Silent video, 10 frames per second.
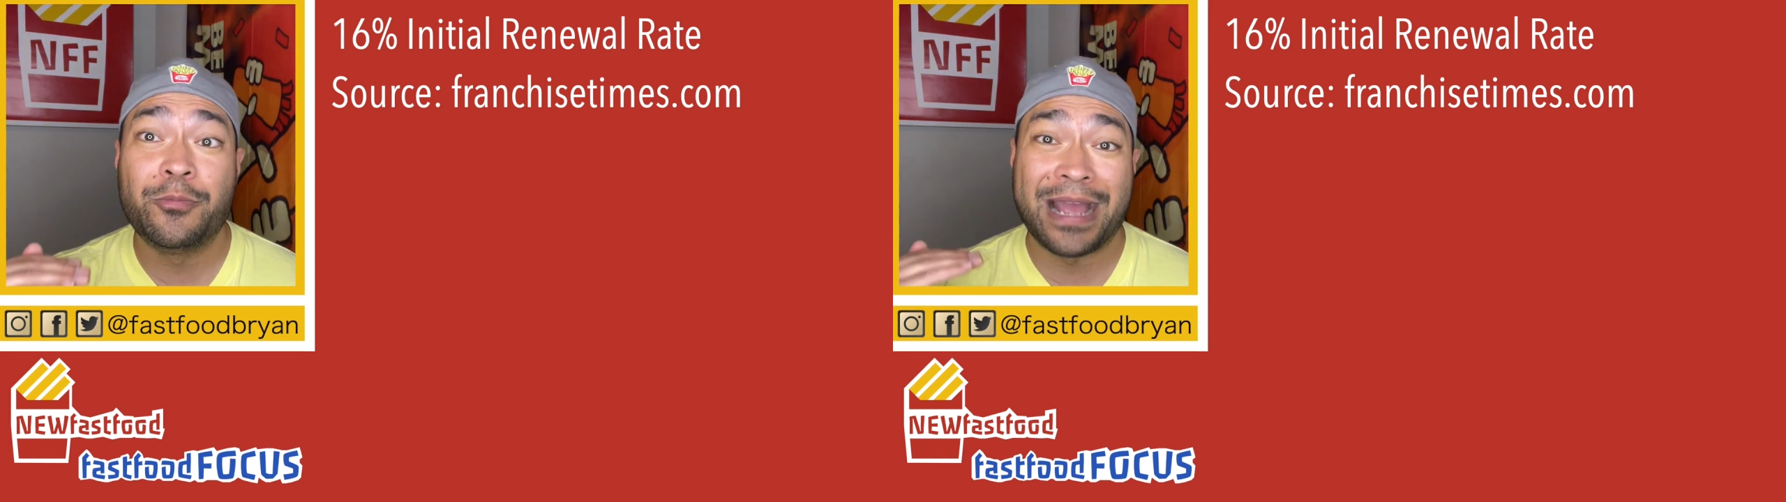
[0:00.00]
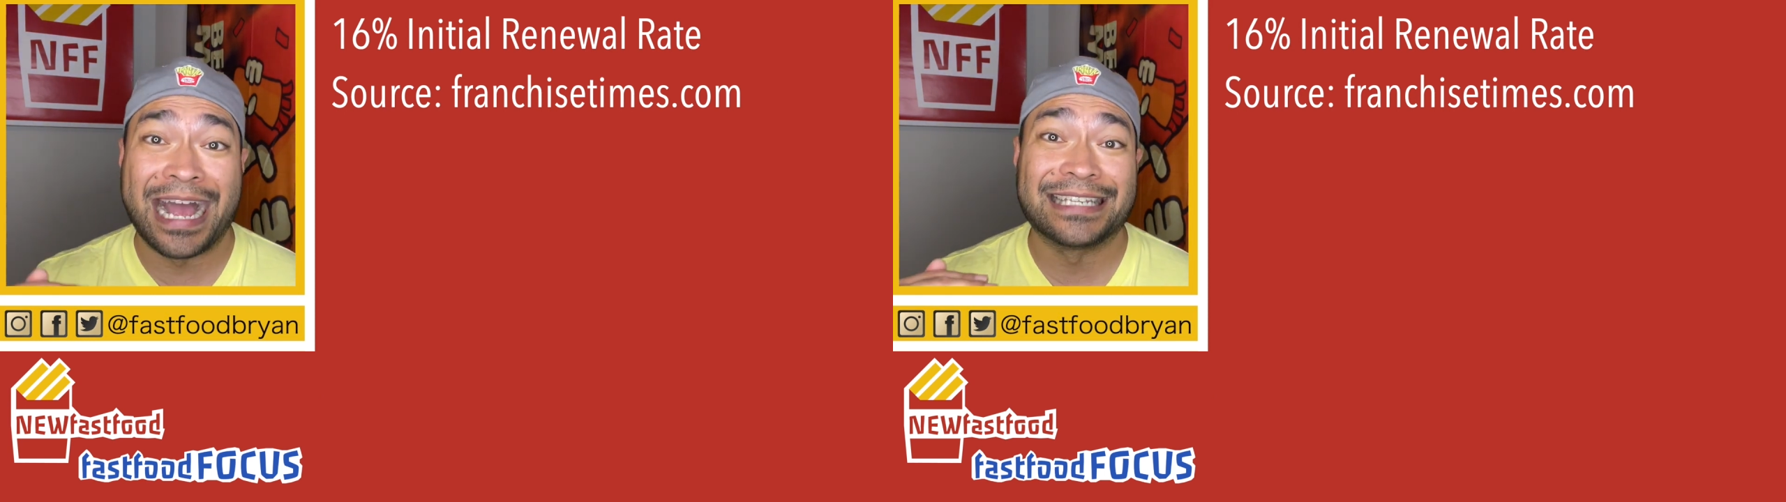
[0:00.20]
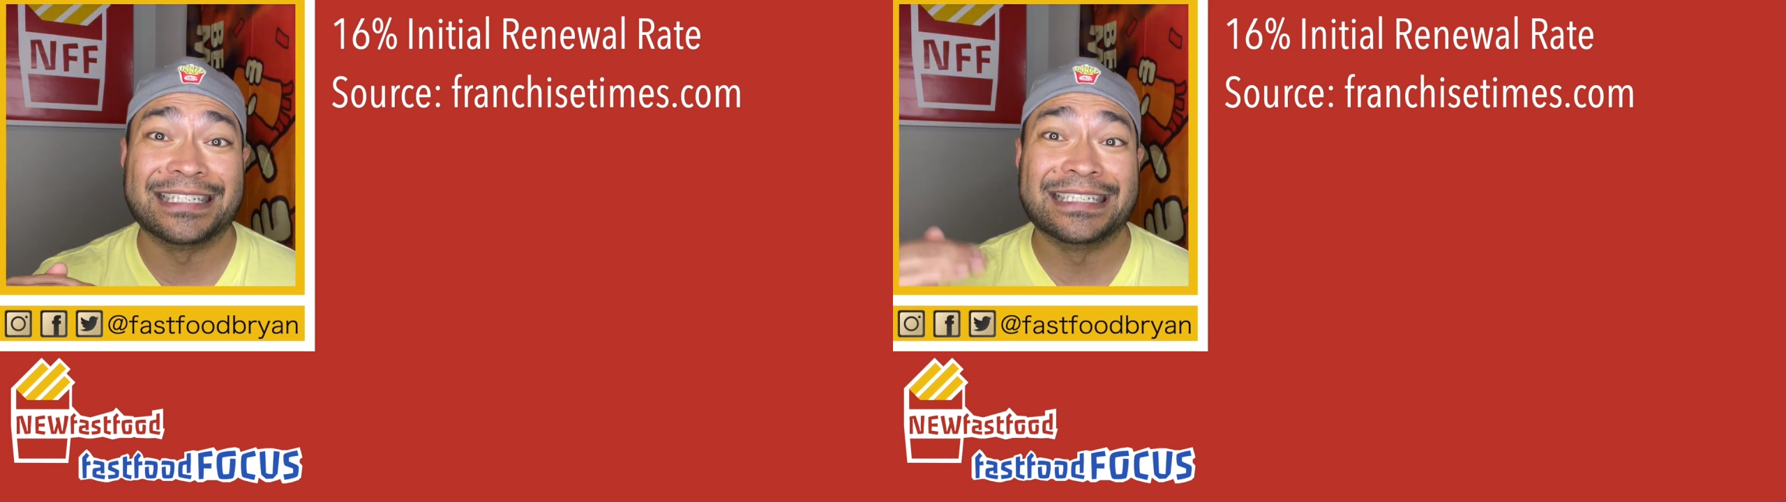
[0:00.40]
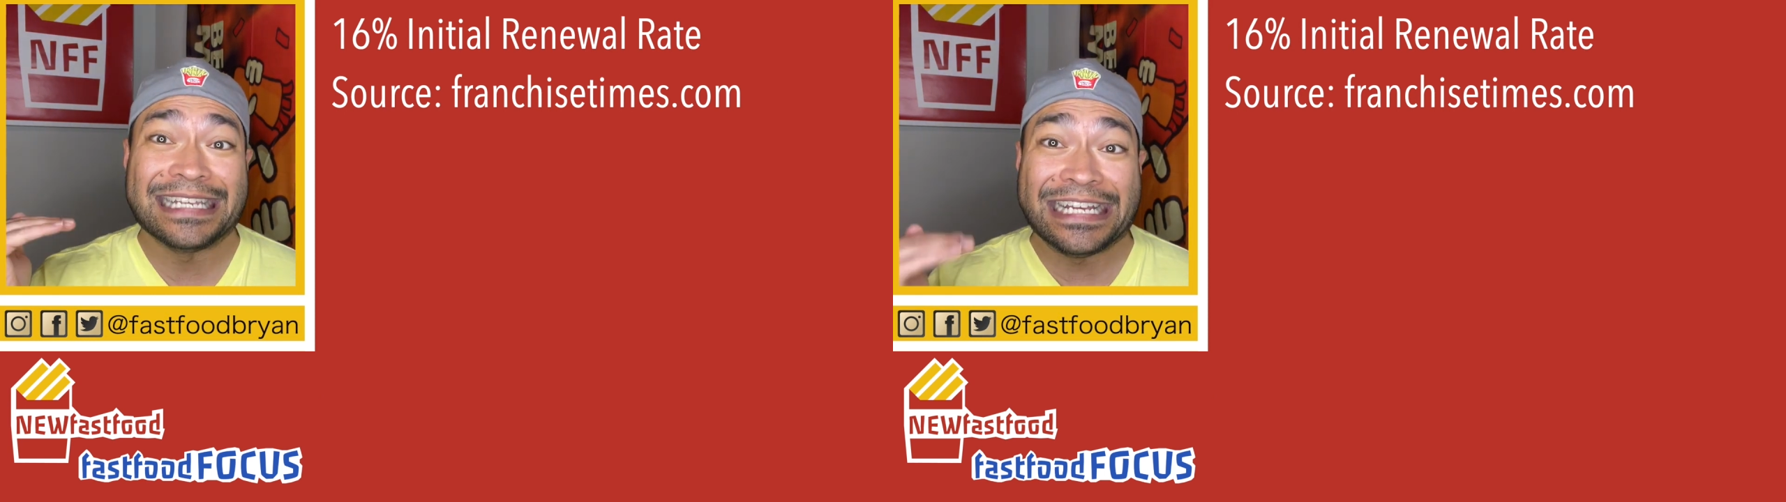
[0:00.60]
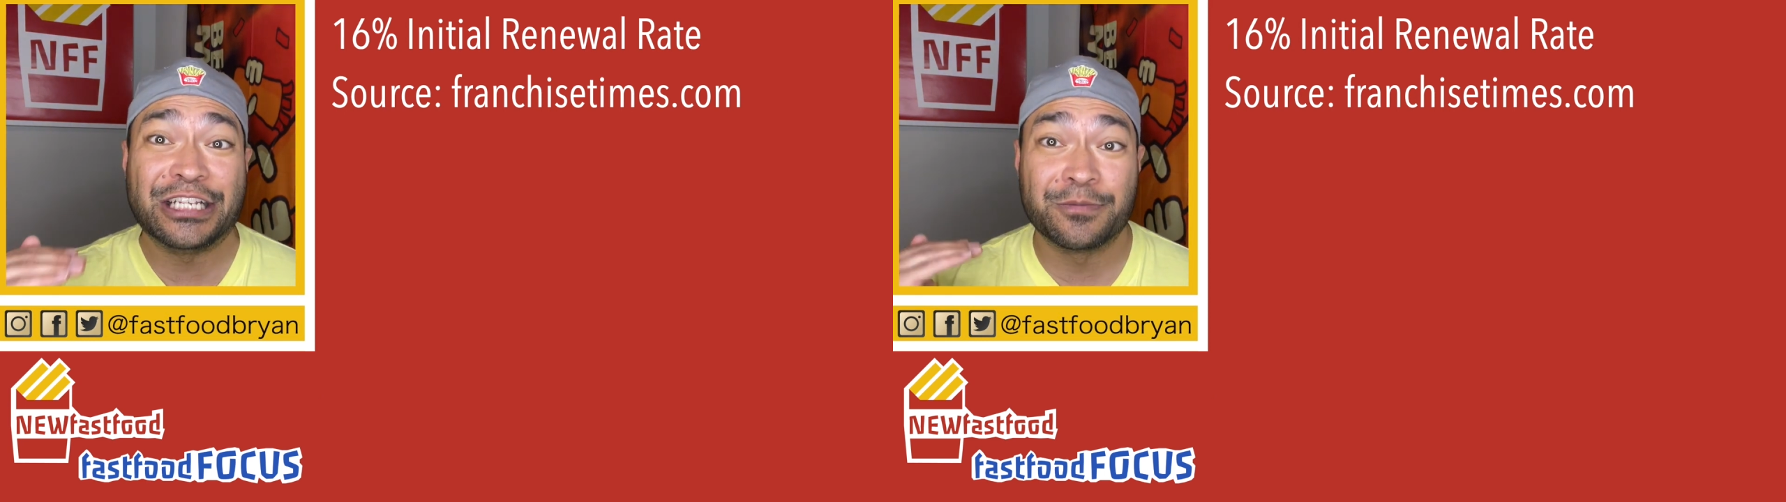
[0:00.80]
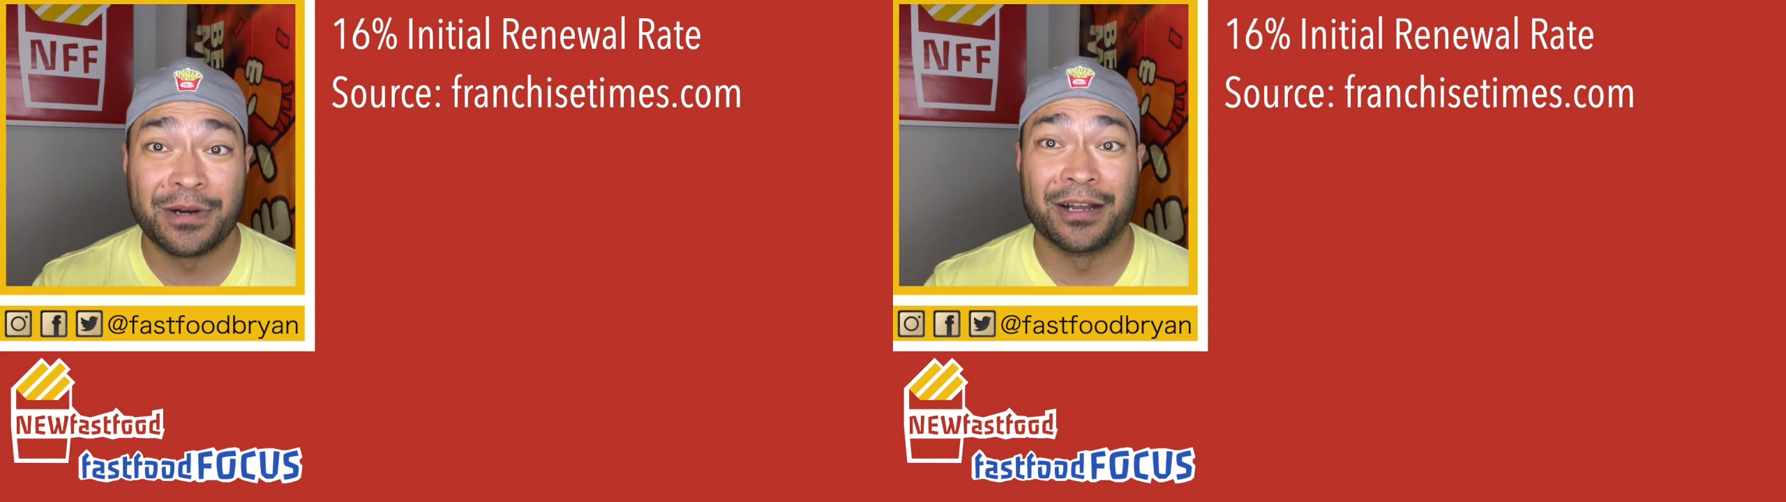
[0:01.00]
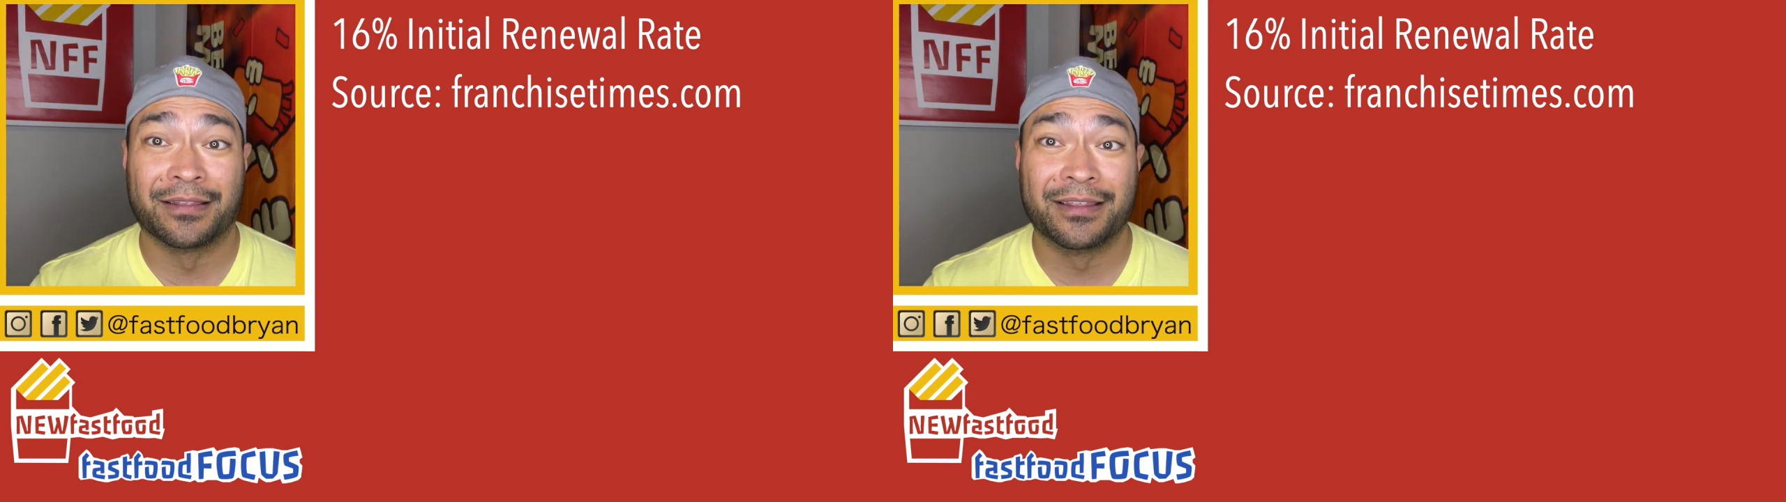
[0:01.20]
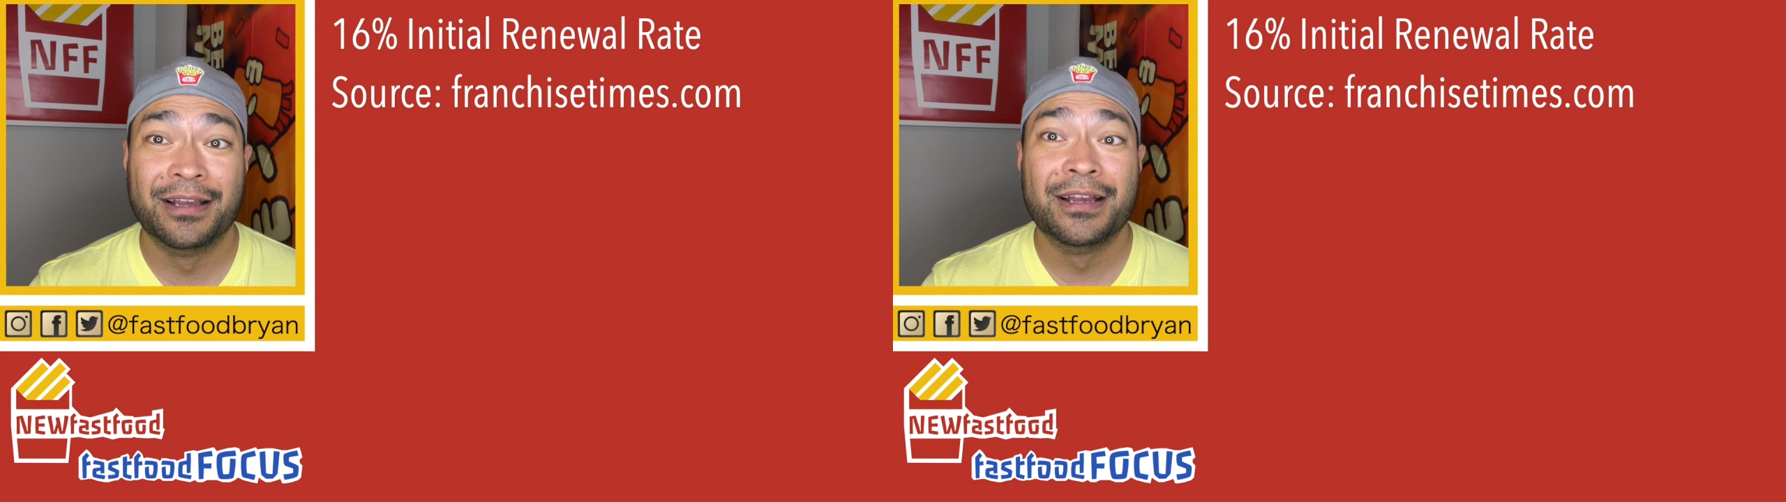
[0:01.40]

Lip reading: passes each month,